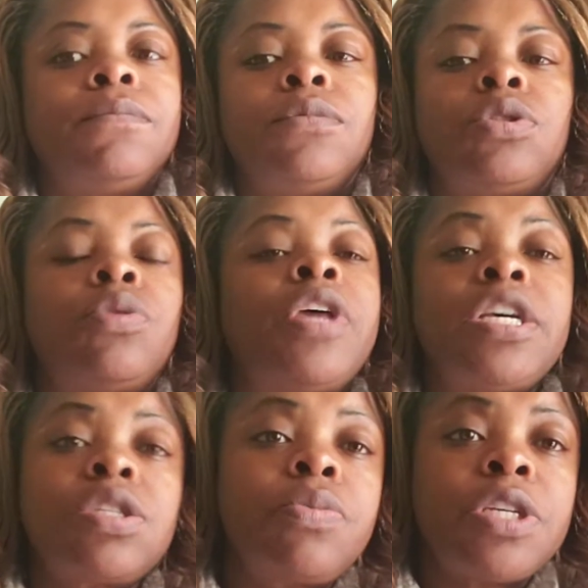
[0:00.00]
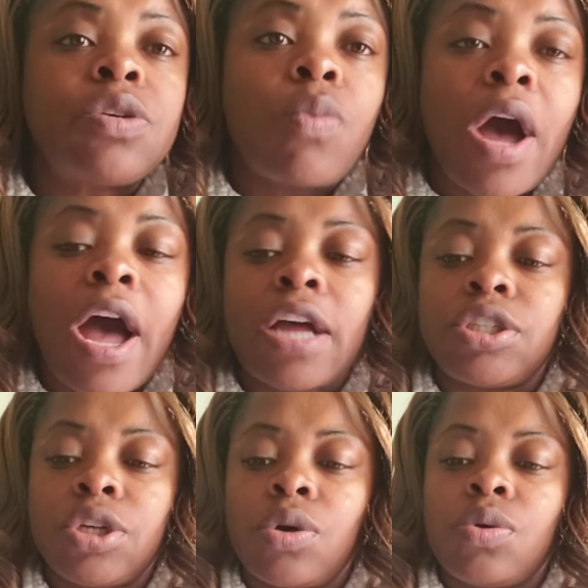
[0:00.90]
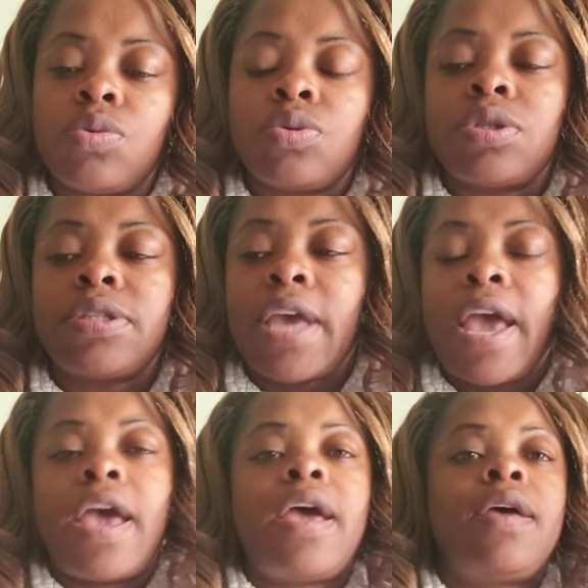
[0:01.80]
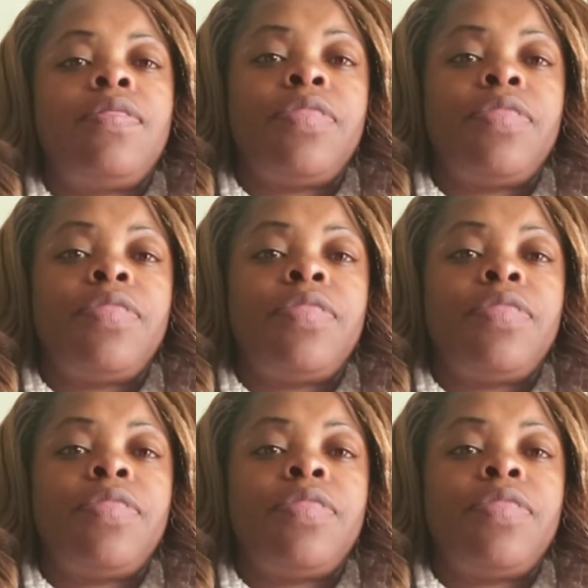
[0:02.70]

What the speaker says: So that's the reason why I chose that.